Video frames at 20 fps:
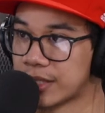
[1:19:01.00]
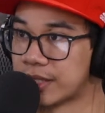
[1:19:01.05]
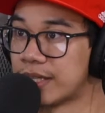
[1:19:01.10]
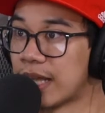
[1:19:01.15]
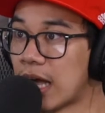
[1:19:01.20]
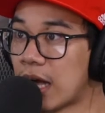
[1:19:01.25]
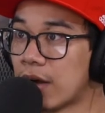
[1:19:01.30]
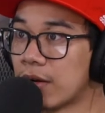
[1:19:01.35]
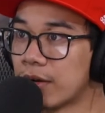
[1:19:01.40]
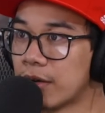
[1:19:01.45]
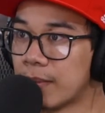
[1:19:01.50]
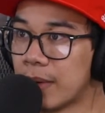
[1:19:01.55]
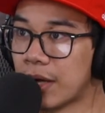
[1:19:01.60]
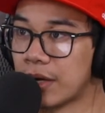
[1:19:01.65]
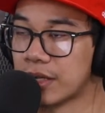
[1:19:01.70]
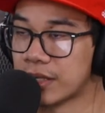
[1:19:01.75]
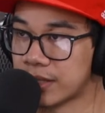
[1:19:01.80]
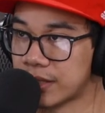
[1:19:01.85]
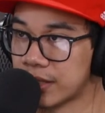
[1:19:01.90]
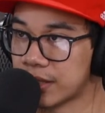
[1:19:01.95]
down about
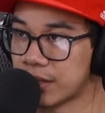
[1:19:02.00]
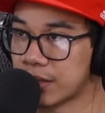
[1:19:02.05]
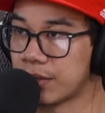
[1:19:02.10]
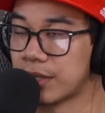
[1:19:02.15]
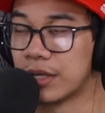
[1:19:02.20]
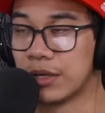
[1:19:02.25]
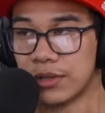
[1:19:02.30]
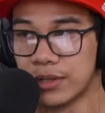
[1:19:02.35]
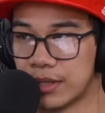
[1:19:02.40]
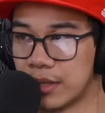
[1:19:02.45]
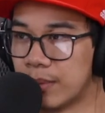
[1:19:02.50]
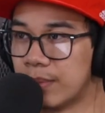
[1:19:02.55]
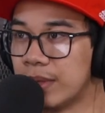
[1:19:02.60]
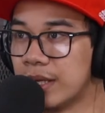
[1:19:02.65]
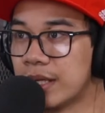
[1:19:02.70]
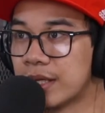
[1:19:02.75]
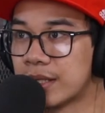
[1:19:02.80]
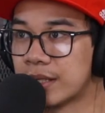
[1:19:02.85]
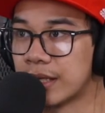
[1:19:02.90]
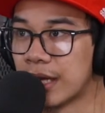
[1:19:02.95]
his sister, he goes to the
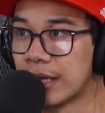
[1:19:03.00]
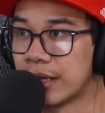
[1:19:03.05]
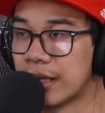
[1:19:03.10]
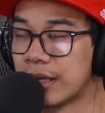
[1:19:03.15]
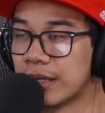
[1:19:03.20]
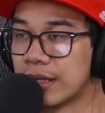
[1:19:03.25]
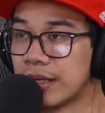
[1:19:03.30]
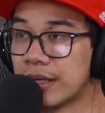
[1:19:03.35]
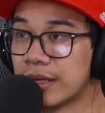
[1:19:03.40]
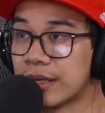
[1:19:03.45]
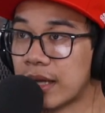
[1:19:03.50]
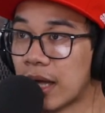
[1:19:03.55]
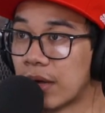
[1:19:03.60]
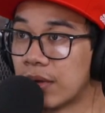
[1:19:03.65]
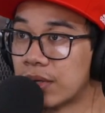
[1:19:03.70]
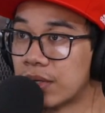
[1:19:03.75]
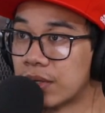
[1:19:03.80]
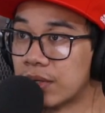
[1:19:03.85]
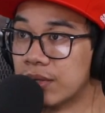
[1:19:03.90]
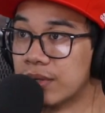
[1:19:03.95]
beach, and then he
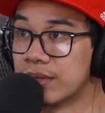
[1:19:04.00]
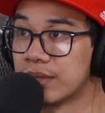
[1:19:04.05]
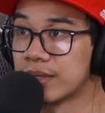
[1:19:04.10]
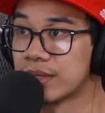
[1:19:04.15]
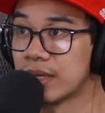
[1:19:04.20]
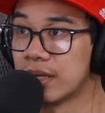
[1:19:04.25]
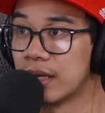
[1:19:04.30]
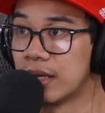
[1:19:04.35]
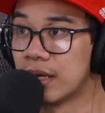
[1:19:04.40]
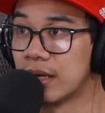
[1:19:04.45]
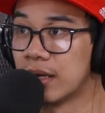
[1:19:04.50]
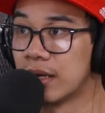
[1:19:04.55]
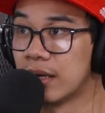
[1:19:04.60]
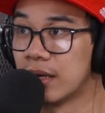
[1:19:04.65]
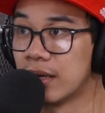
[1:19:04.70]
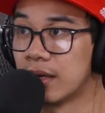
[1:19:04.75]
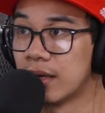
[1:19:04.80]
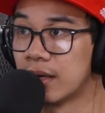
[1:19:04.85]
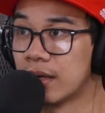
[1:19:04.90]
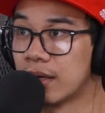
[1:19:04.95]
encounters
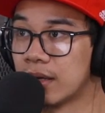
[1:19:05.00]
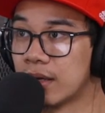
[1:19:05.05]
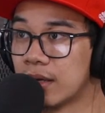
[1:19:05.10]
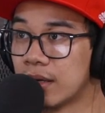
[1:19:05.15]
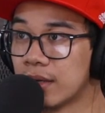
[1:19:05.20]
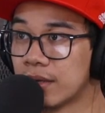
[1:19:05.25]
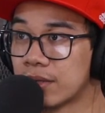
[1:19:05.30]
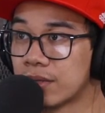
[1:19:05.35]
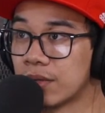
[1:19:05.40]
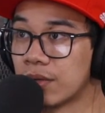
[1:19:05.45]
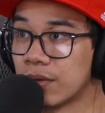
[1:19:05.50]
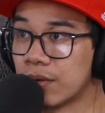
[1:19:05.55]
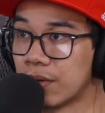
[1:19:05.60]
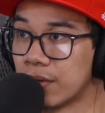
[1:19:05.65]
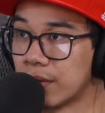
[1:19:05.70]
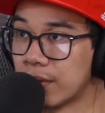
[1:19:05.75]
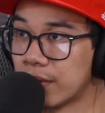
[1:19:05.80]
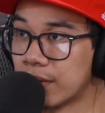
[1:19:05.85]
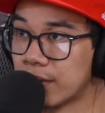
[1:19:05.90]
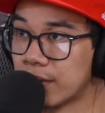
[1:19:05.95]
Shoko